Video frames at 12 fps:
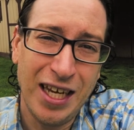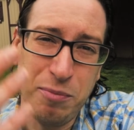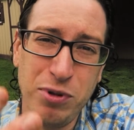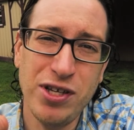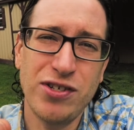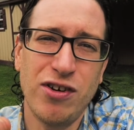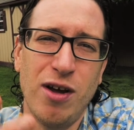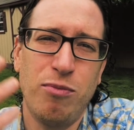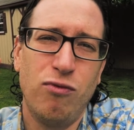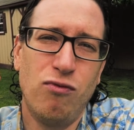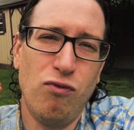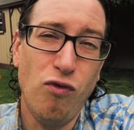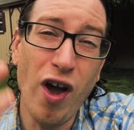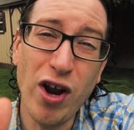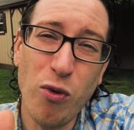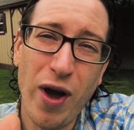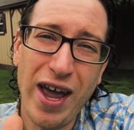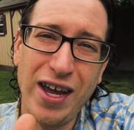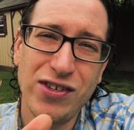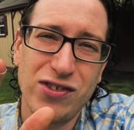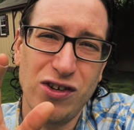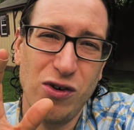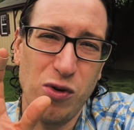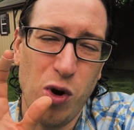it blistered up right away,
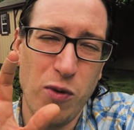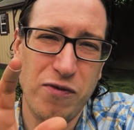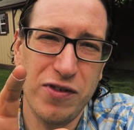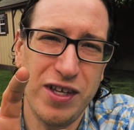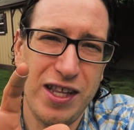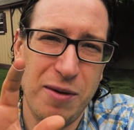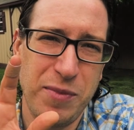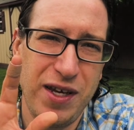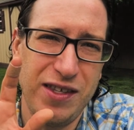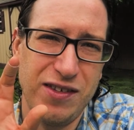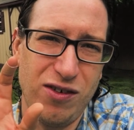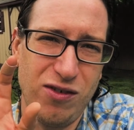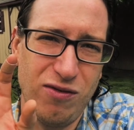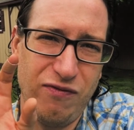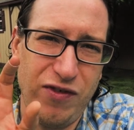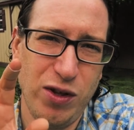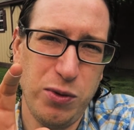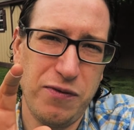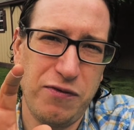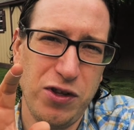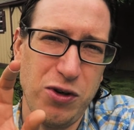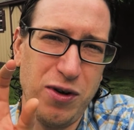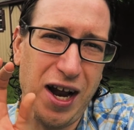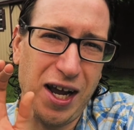so hopefully that means it'll fill with fluid.